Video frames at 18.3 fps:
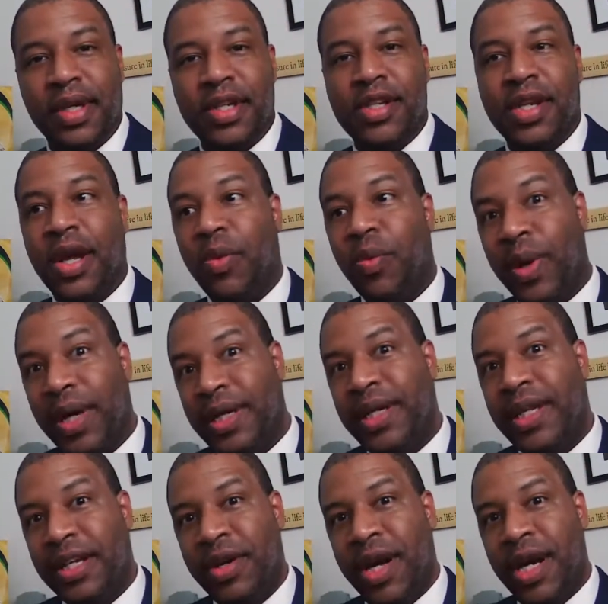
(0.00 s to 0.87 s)
so that when
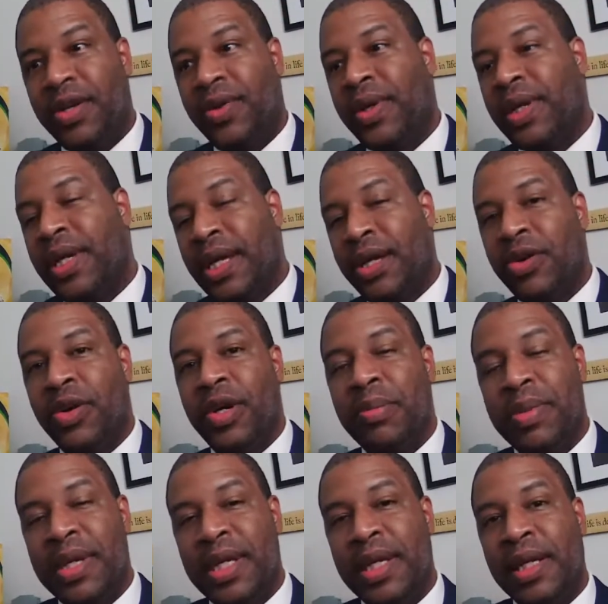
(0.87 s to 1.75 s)
they graduate, they go
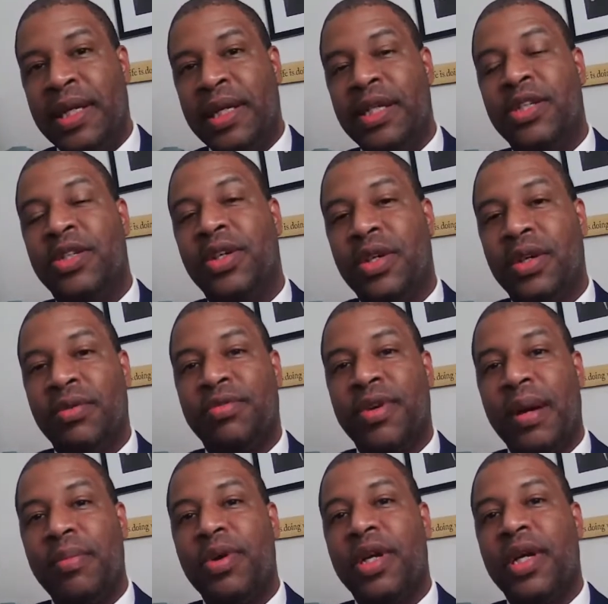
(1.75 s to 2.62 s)
immediately into your
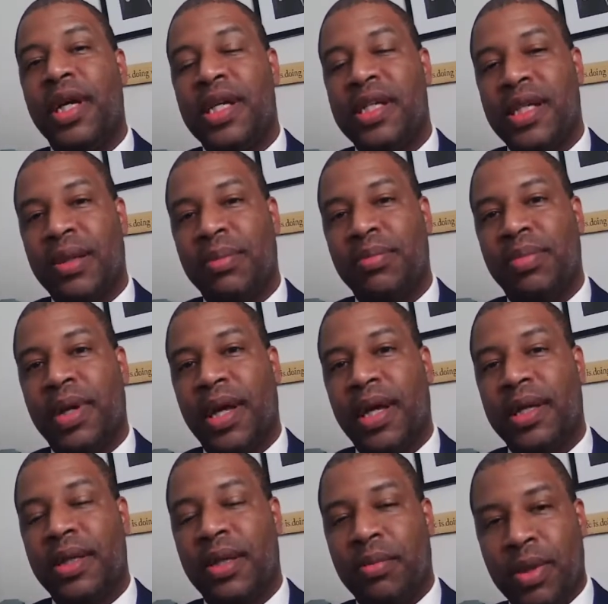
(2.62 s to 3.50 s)
fabrication
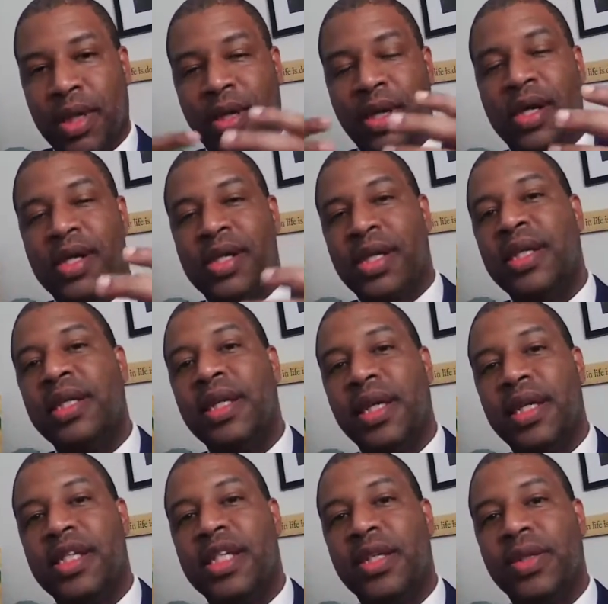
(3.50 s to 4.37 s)
plant. And because
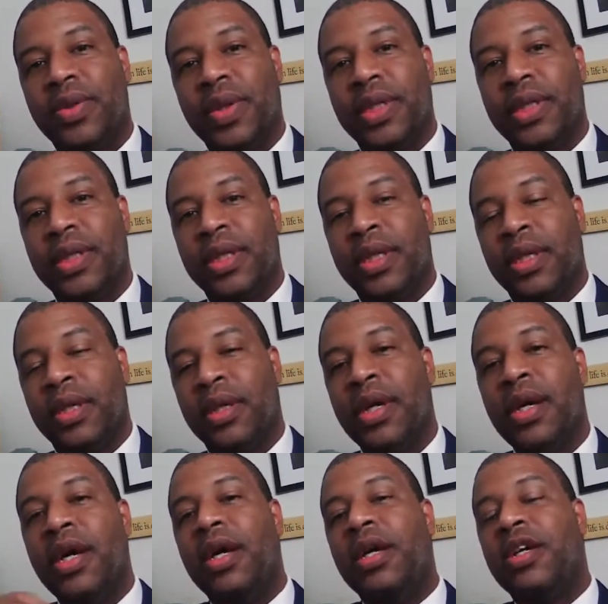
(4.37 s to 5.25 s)
Intel is situated there,
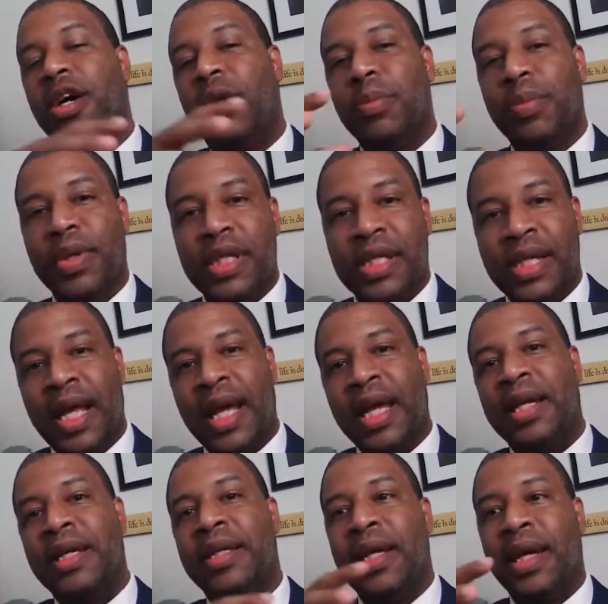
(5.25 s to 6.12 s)
companies
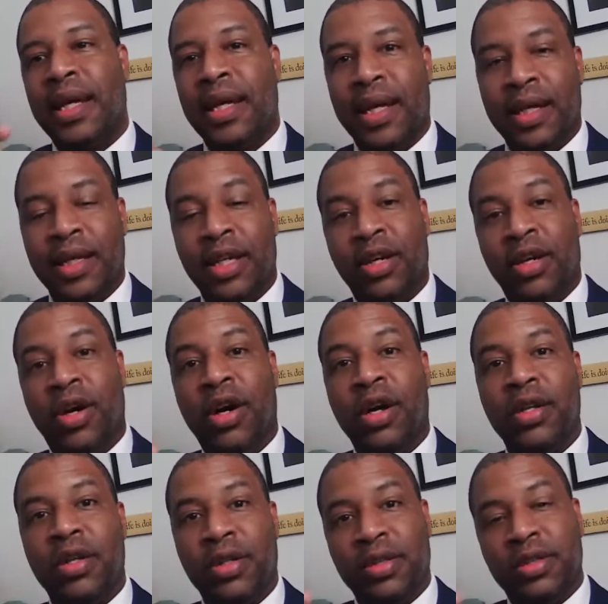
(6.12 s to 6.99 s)
like Dell and their
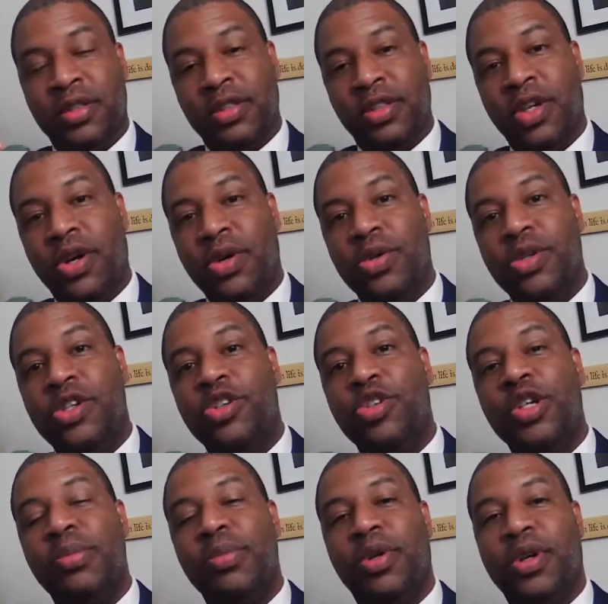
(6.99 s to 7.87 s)
other
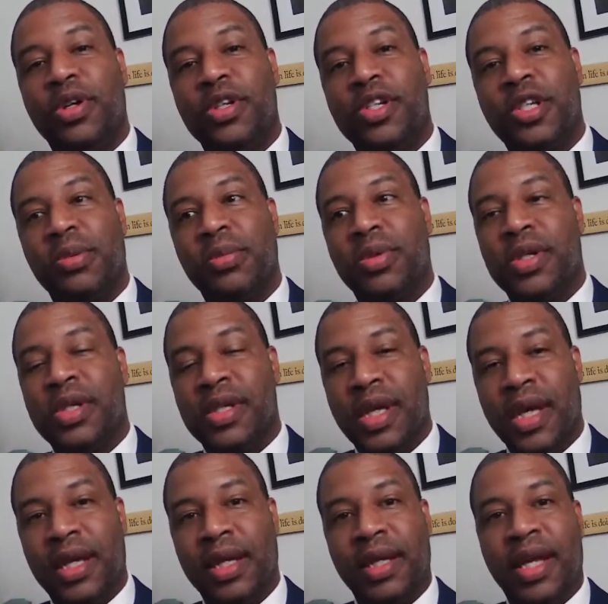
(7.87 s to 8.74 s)
downstream customers
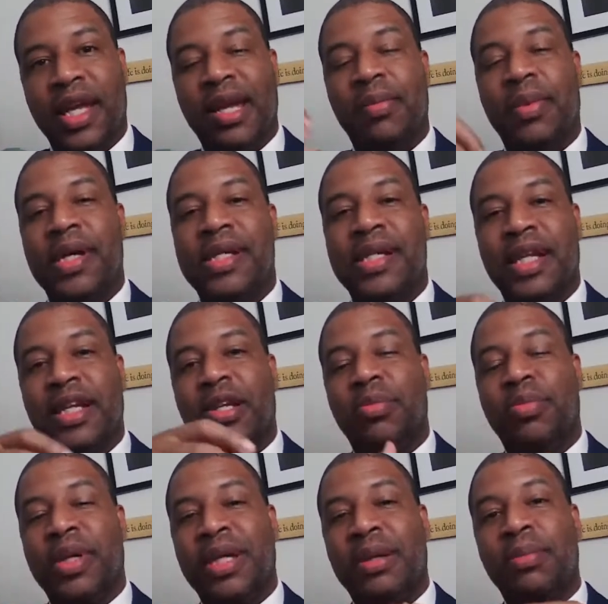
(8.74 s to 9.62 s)
then came and set
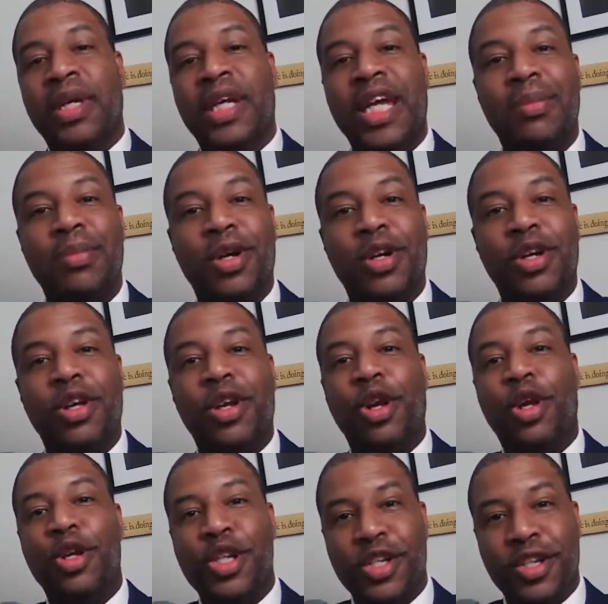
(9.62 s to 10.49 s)
up, and it became a
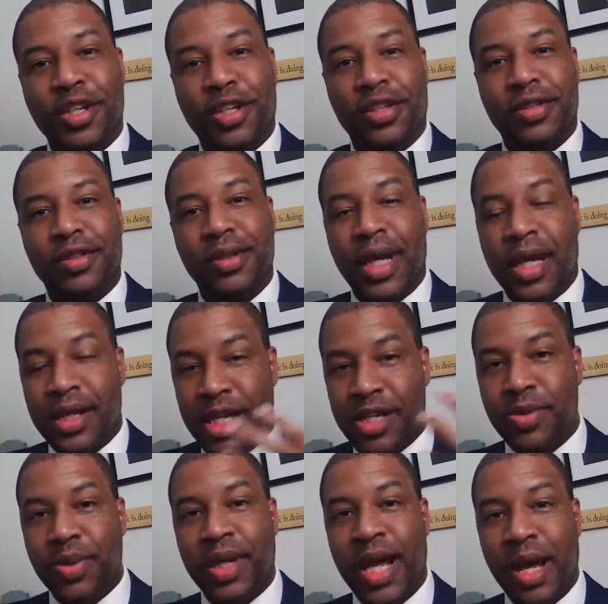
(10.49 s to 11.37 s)
cluster.
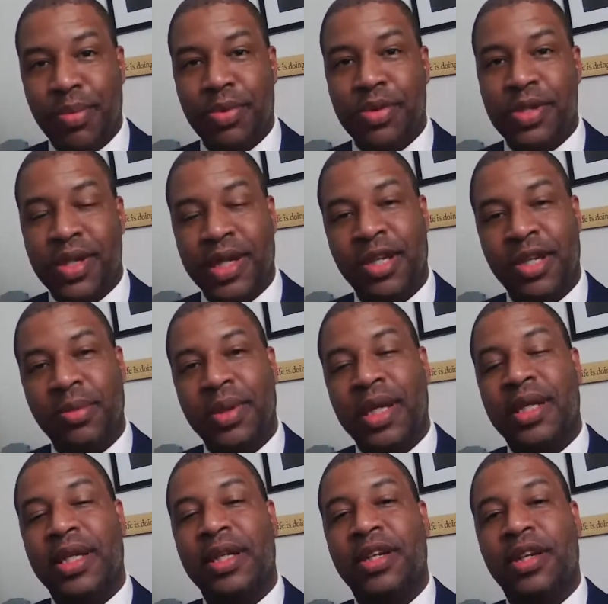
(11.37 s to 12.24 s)
That's what happens. You end up
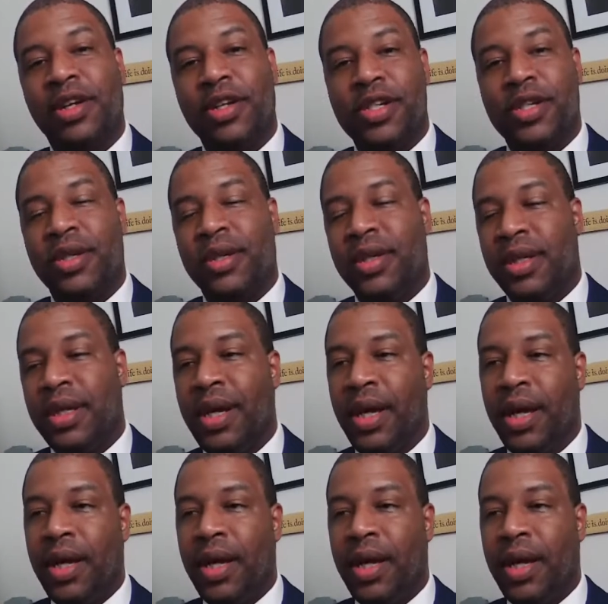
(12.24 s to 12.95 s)
getting clustering.